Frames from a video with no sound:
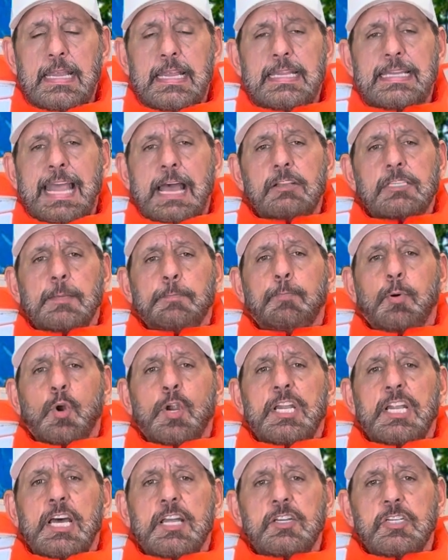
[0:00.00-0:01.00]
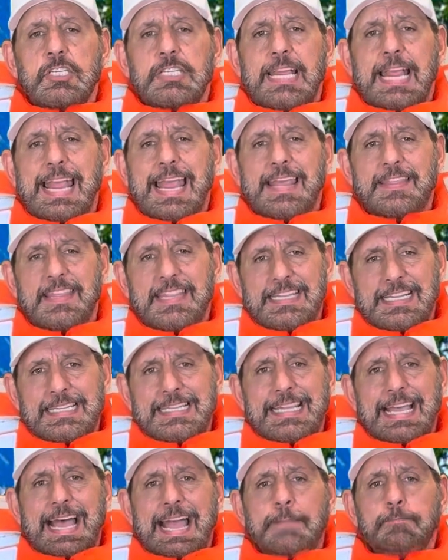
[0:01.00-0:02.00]
Now it's important to understand that the
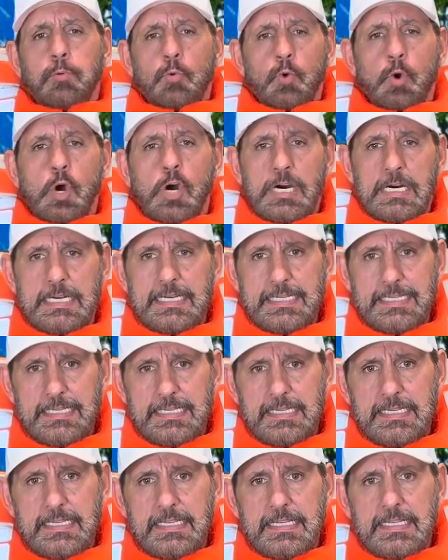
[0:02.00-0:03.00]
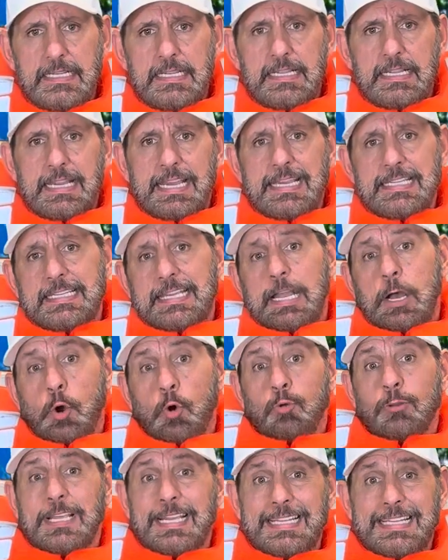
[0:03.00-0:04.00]
Type 1 is the
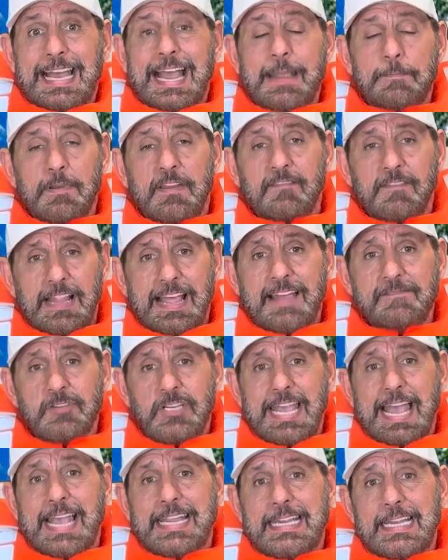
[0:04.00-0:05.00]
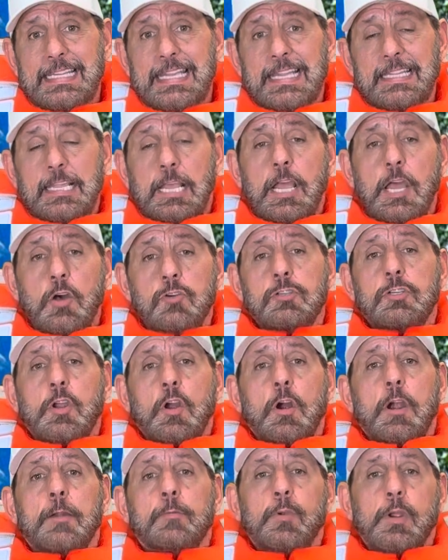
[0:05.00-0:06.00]
only type of life jacket that the Coast
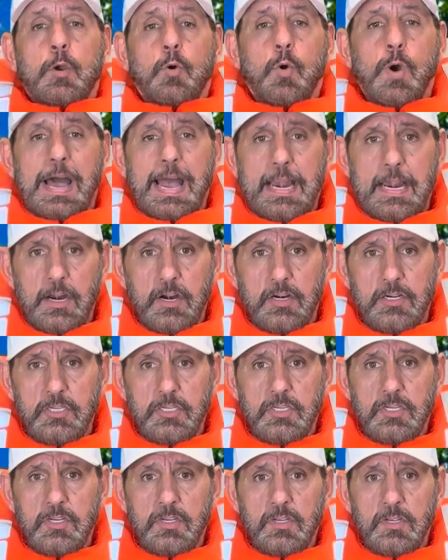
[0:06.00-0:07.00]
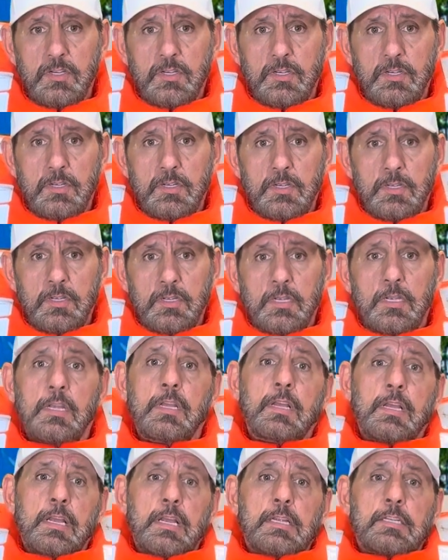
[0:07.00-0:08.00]
Guard requires
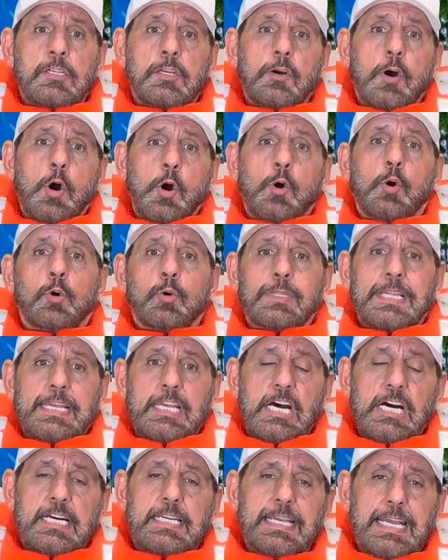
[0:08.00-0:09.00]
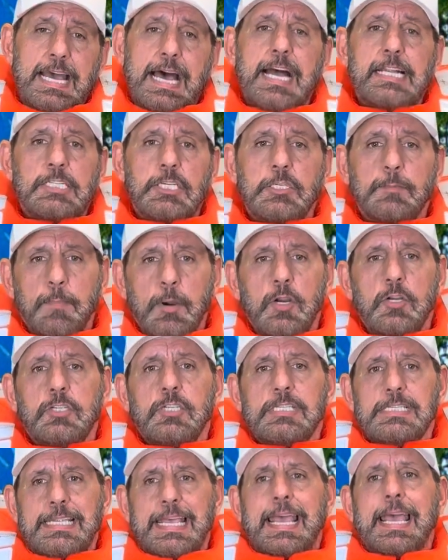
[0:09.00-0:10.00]
to hold an unconscious
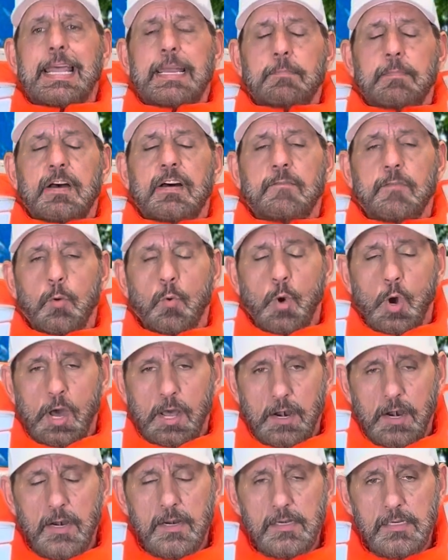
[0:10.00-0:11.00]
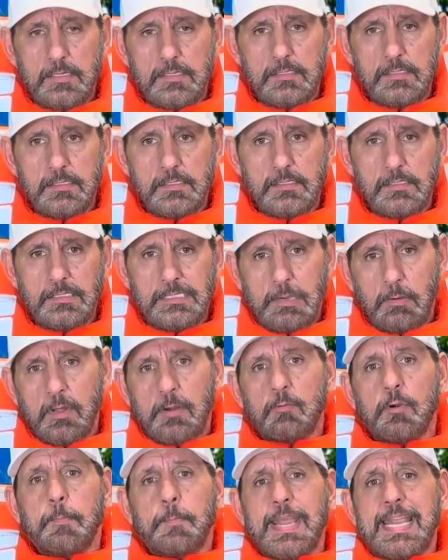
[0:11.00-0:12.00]
person's head above the water. I want
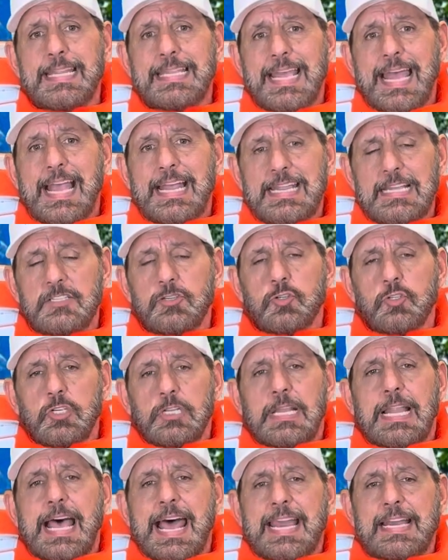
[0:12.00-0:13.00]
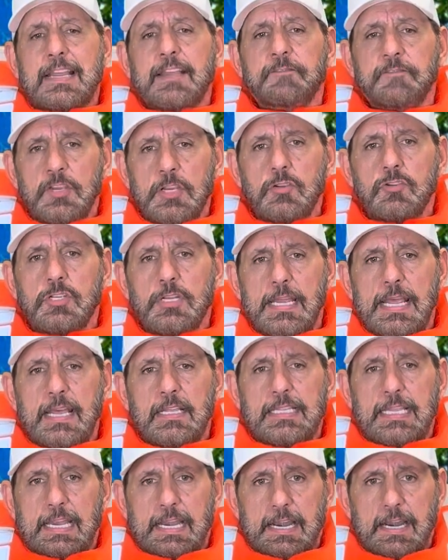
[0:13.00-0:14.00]
to repeat that because there's a lot of confusion
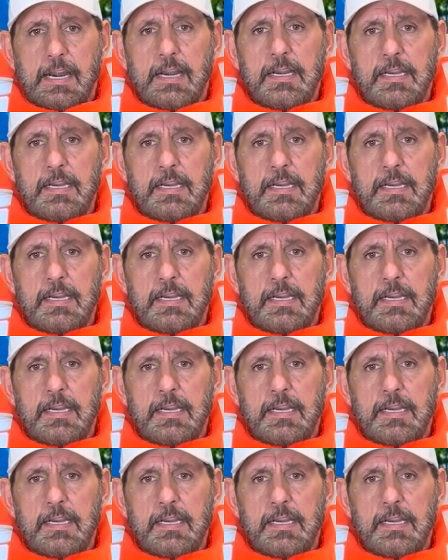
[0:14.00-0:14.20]
out there.